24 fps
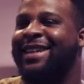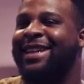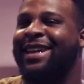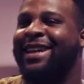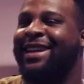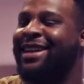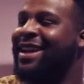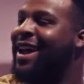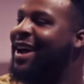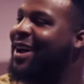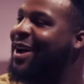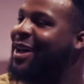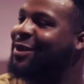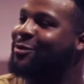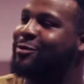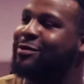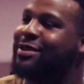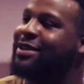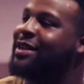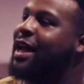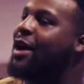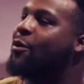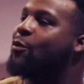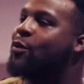
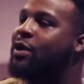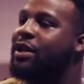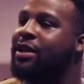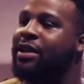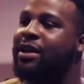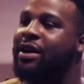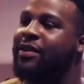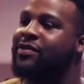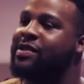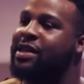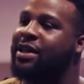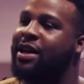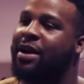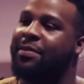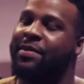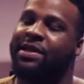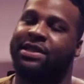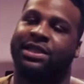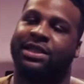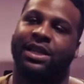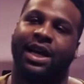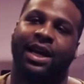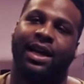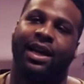I would have loved to come
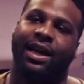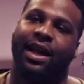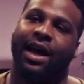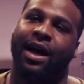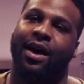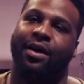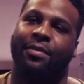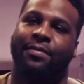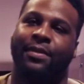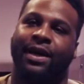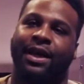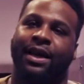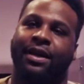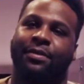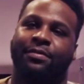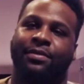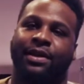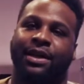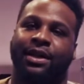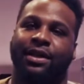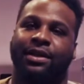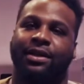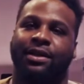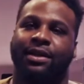and check it out, man,
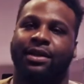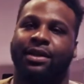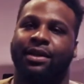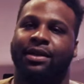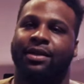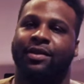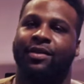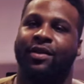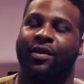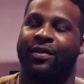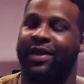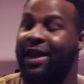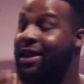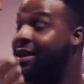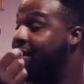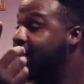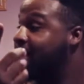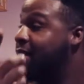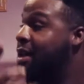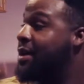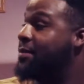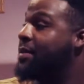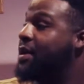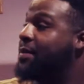but you know, they
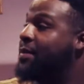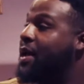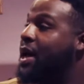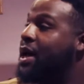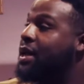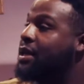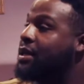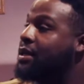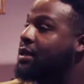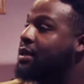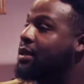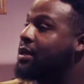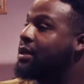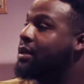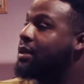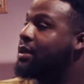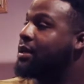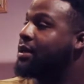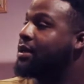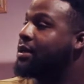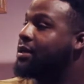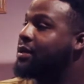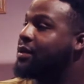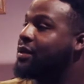didn't tell me about it.
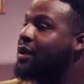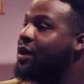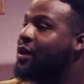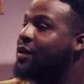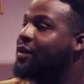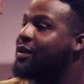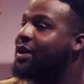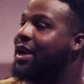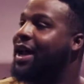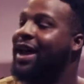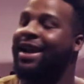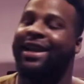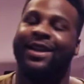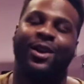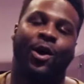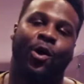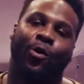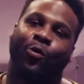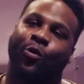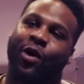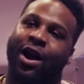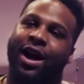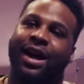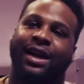You know, and I didn't
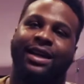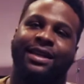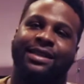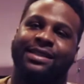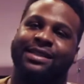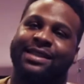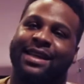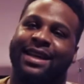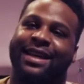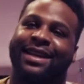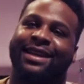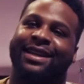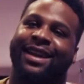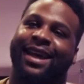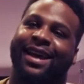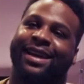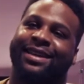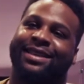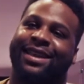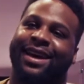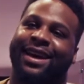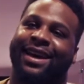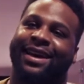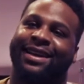know Ron could sing
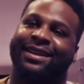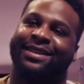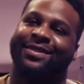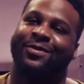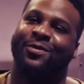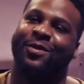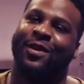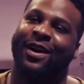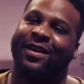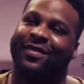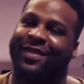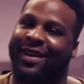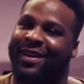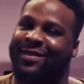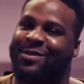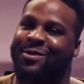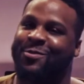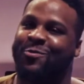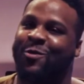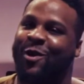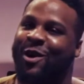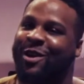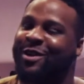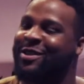like that. We're gonna have
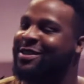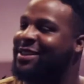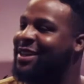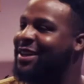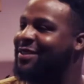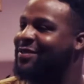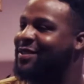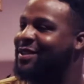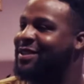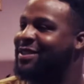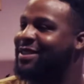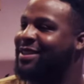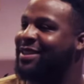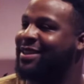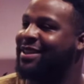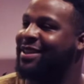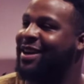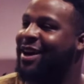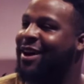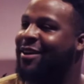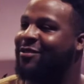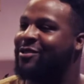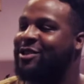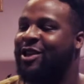some words out there
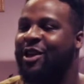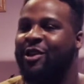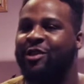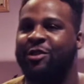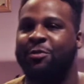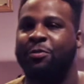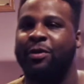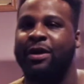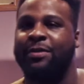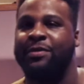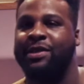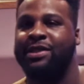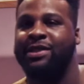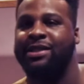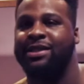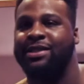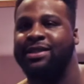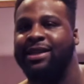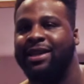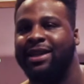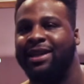on church premises.